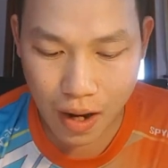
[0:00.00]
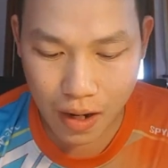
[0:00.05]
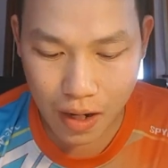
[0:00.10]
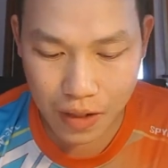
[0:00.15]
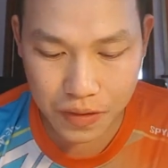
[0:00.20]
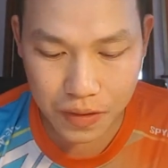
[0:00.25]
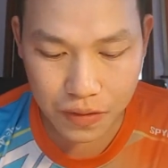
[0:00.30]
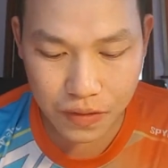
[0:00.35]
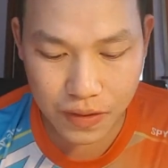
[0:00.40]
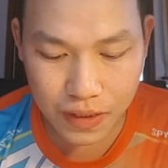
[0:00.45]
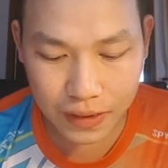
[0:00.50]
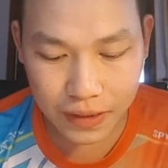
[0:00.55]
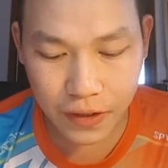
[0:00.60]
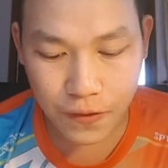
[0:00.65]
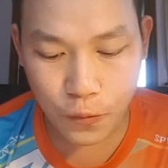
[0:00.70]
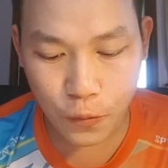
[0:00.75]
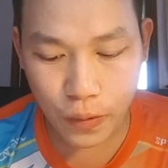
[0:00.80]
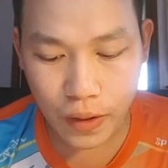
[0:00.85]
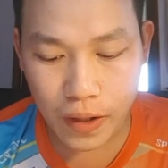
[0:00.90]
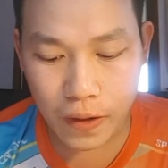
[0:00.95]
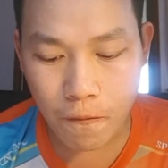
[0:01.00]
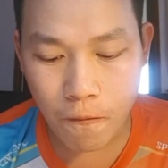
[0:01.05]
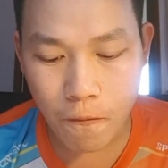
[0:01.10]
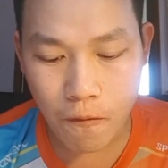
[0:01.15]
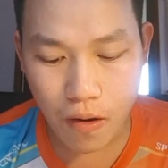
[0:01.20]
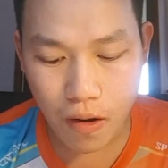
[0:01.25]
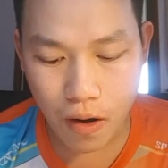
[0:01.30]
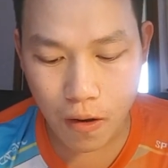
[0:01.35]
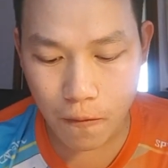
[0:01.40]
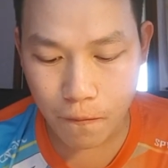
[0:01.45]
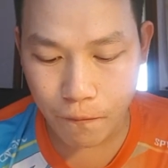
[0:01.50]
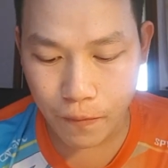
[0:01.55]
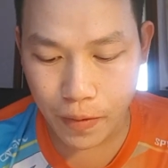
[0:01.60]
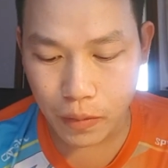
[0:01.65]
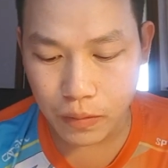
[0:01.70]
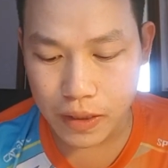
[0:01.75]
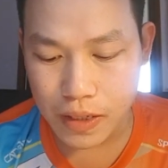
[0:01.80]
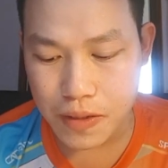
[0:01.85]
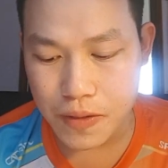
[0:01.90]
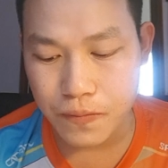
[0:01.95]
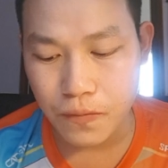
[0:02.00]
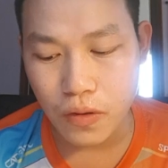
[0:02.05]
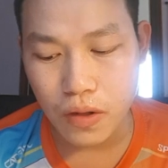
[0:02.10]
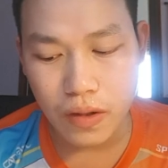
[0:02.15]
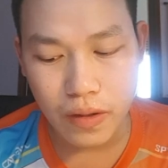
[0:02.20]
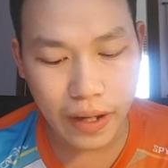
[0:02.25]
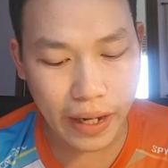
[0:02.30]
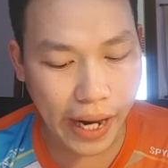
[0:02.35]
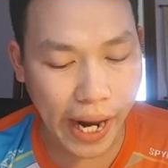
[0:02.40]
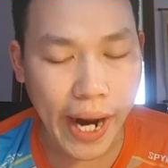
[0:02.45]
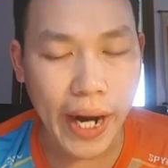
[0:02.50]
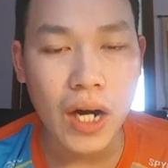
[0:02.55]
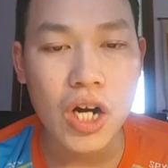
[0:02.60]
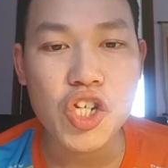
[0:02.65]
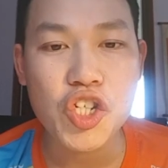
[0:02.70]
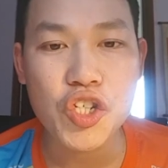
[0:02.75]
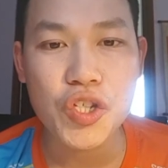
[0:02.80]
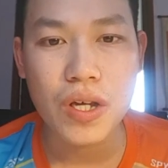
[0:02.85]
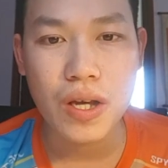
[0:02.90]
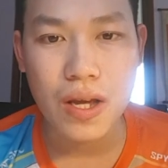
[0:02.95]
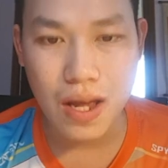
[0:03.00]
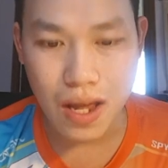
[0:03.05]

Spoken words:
Lesson 63, a few tips for learning English.